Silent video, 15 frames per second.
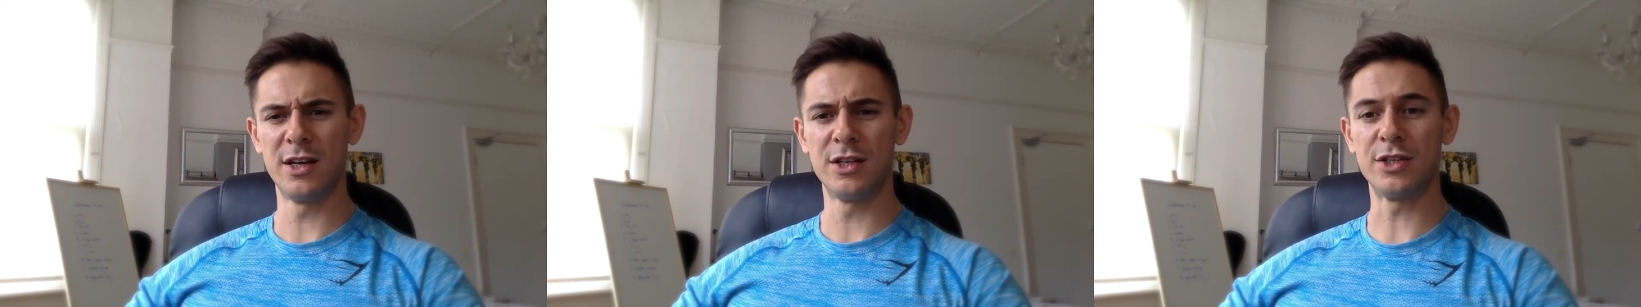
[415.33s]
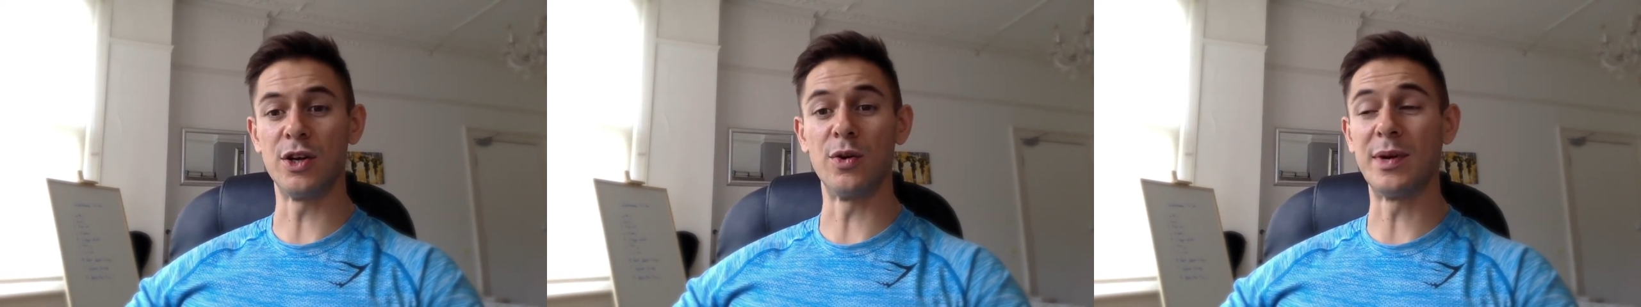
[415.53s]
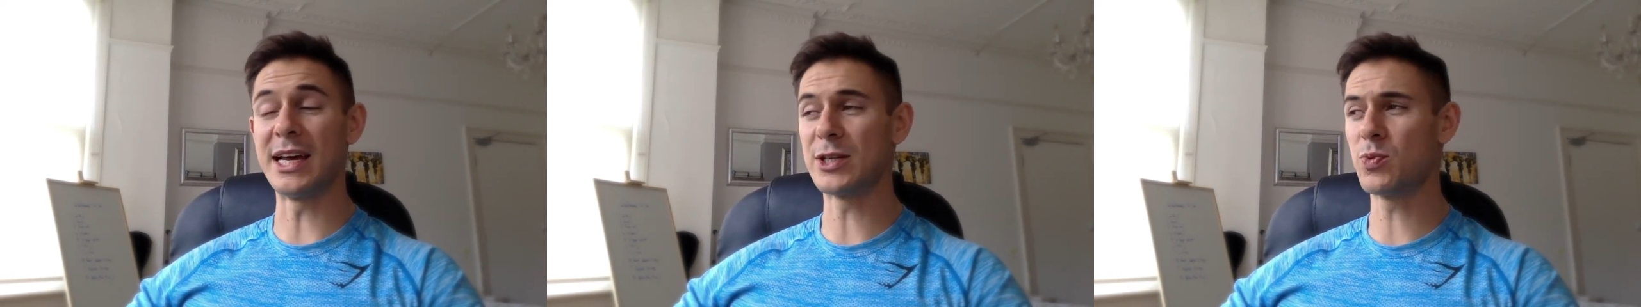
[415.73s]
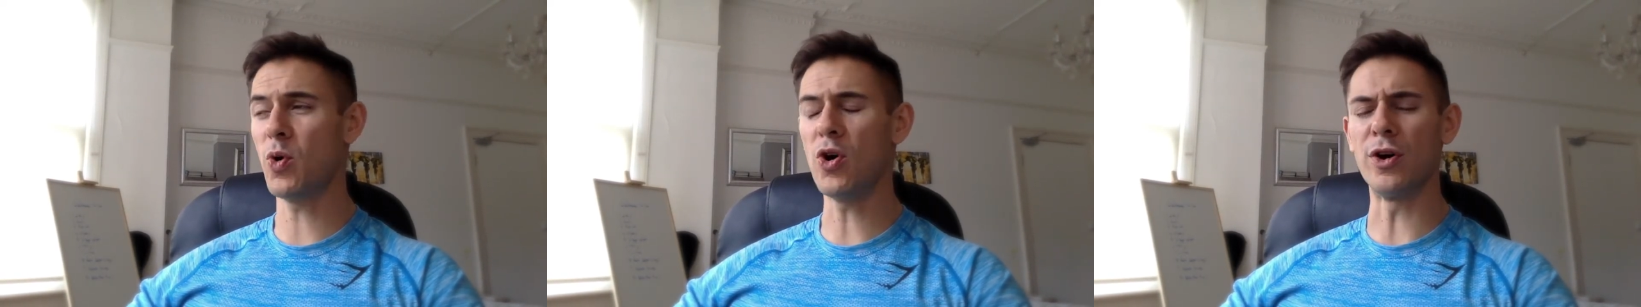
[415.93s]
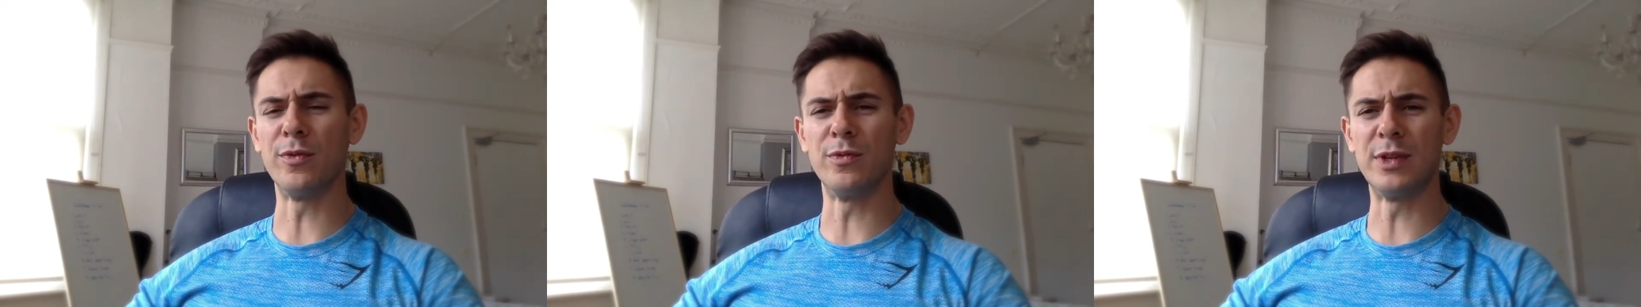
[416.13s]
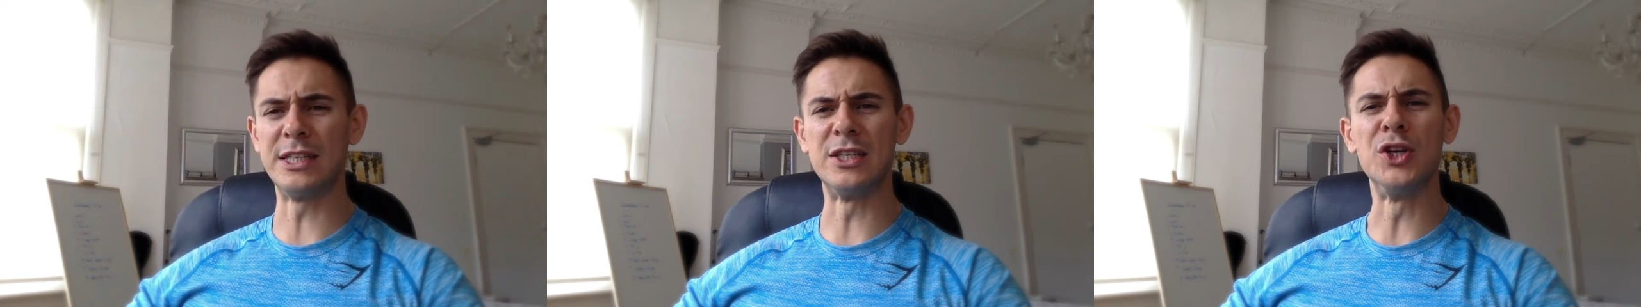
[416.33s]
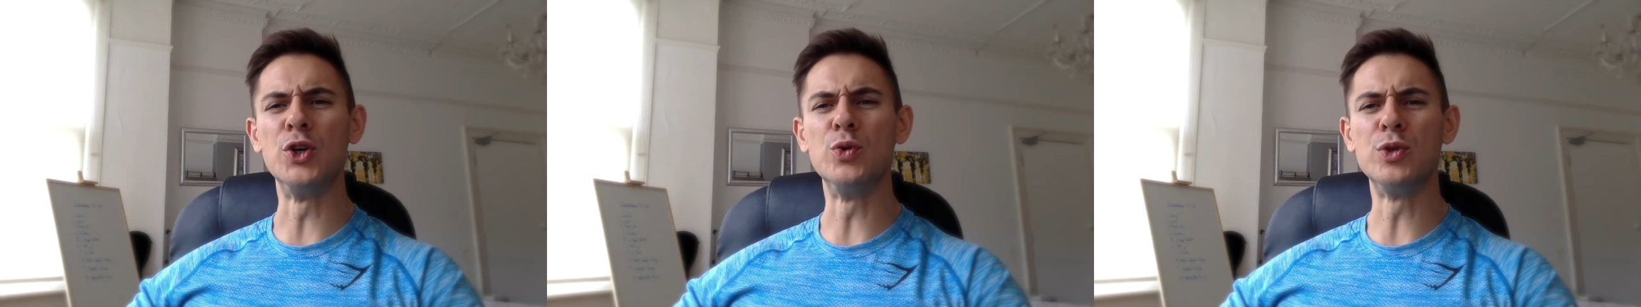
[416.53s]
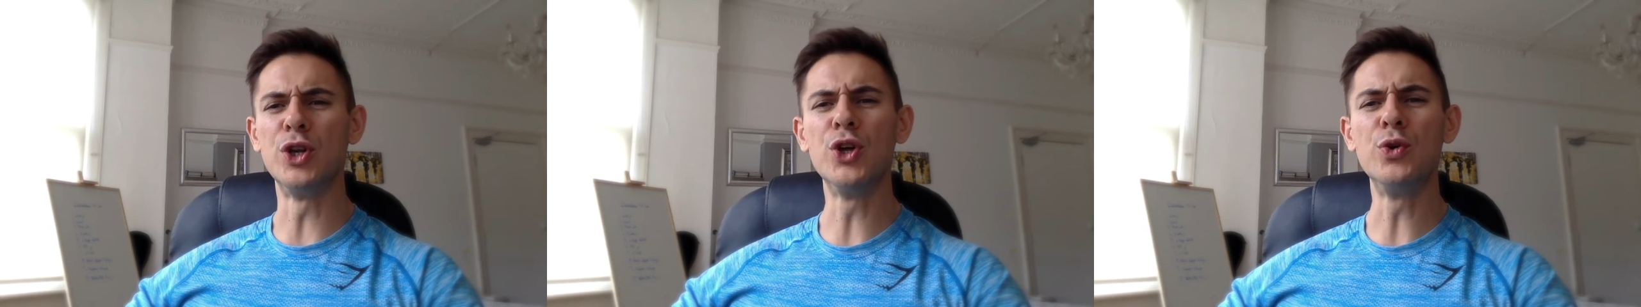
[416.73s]
So guess what? There's
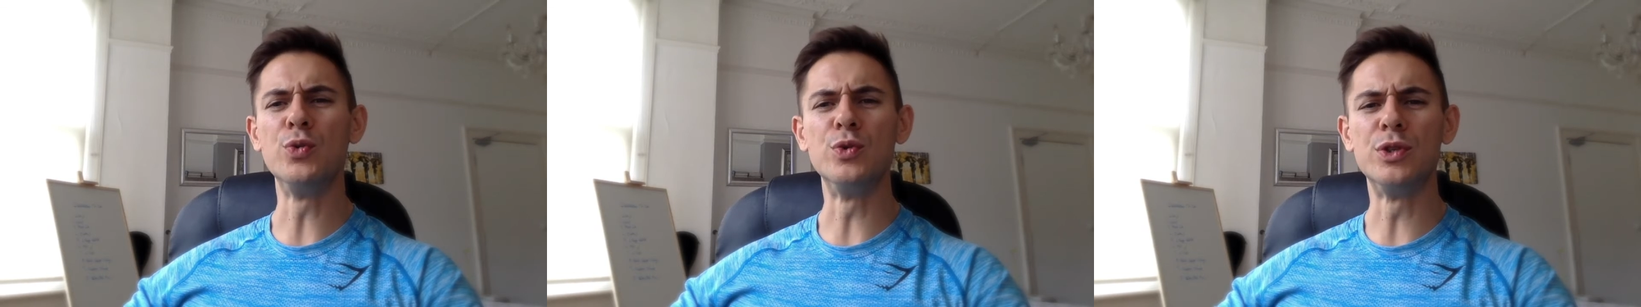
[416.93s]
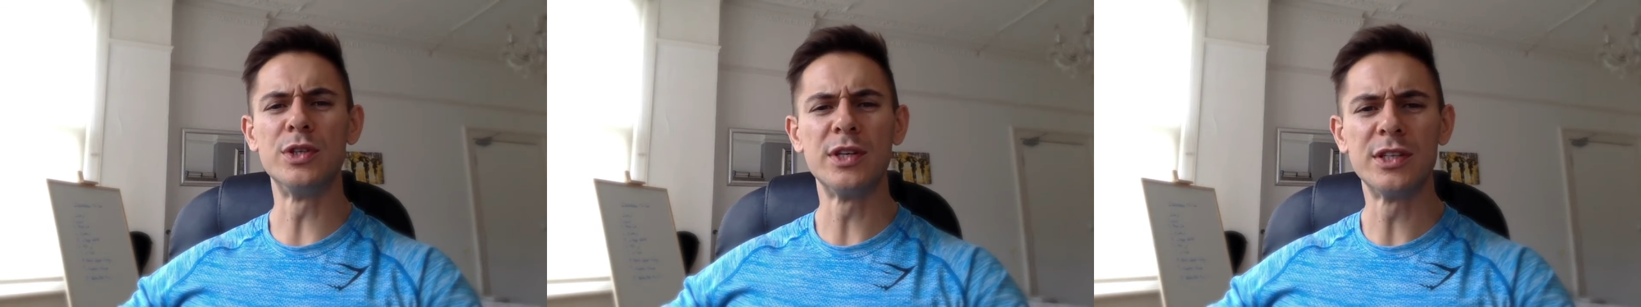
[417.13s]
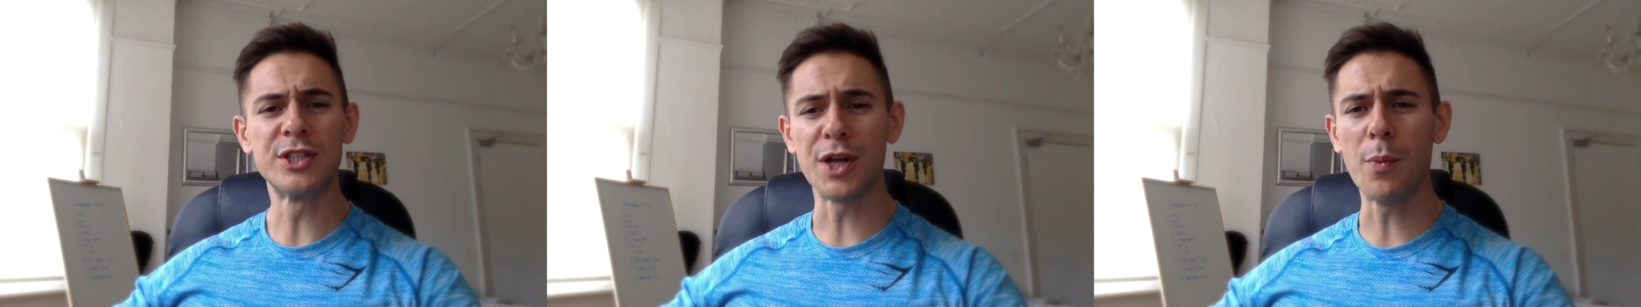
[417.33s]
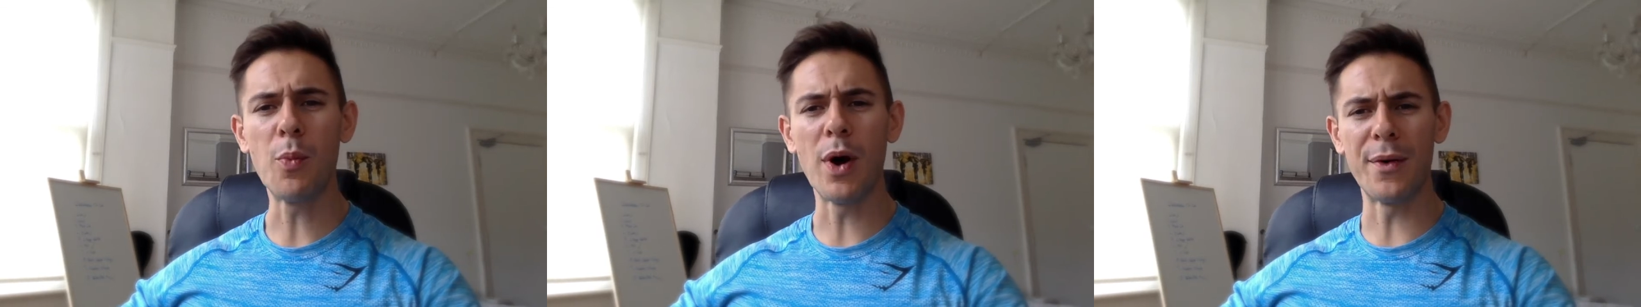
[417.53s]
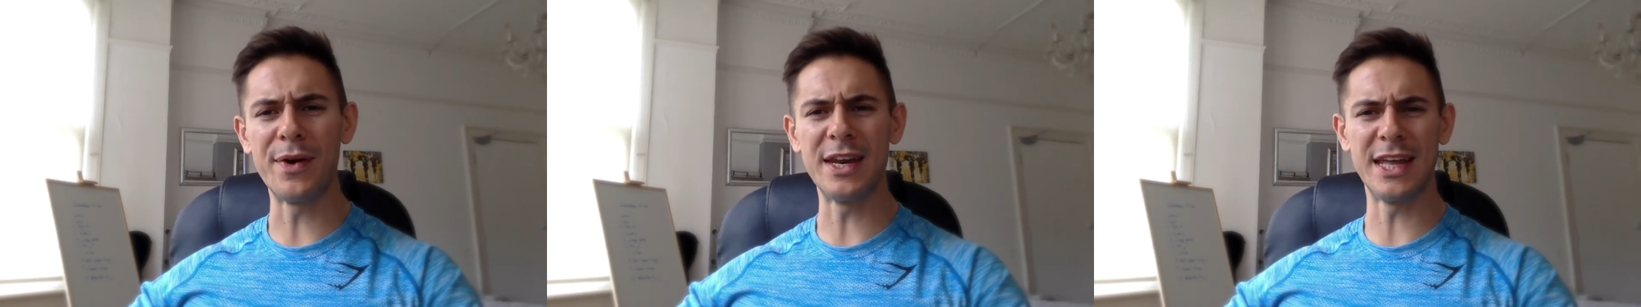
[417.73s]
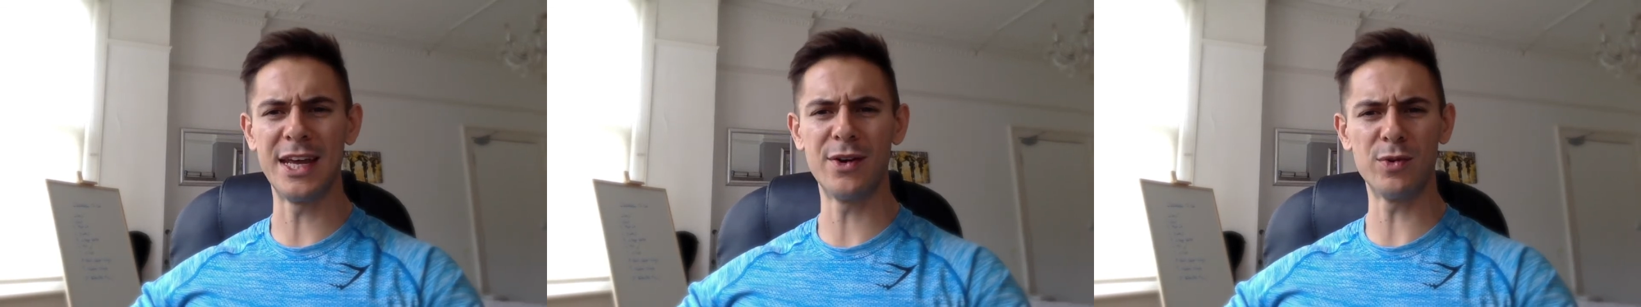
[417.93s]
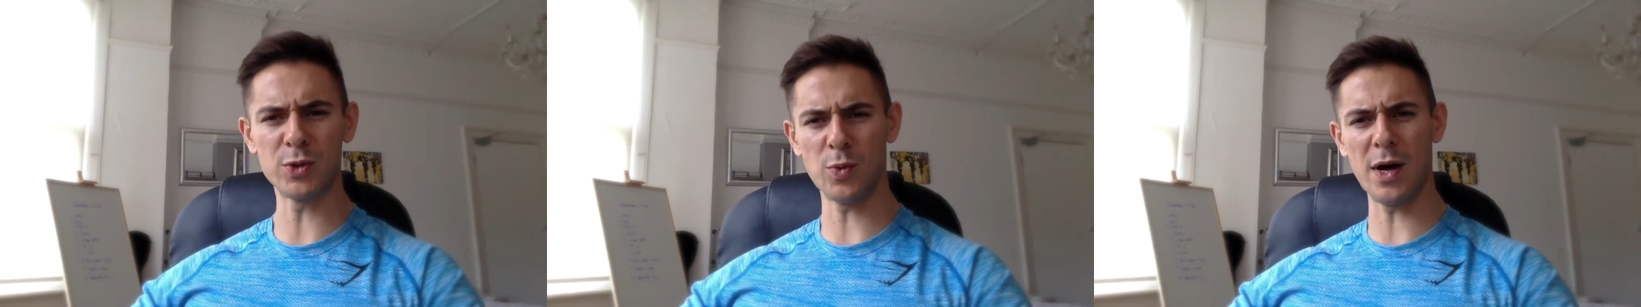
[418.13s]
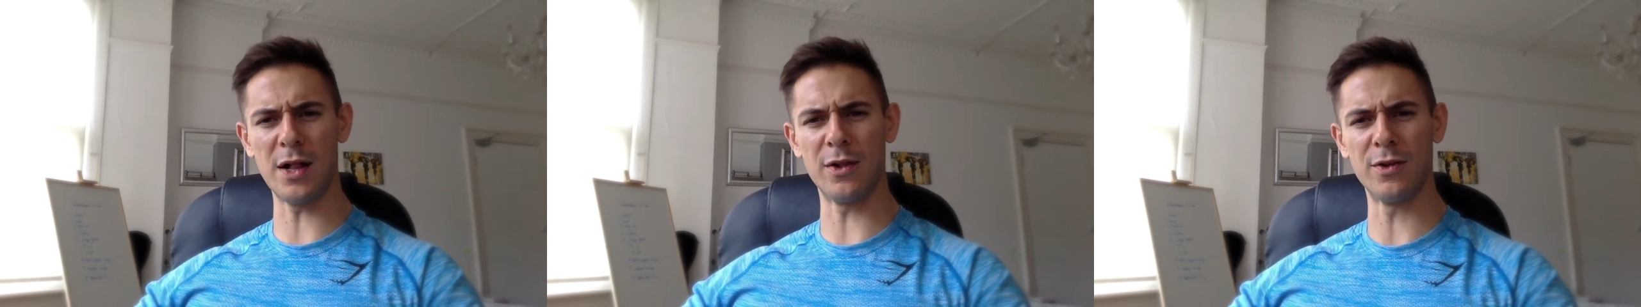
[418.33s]
lose-lose somewhere in here as
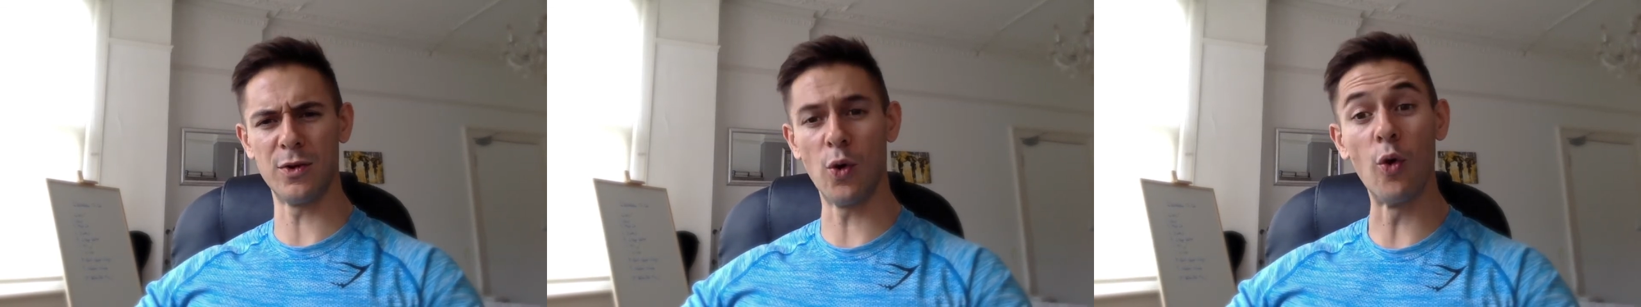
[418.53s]
well,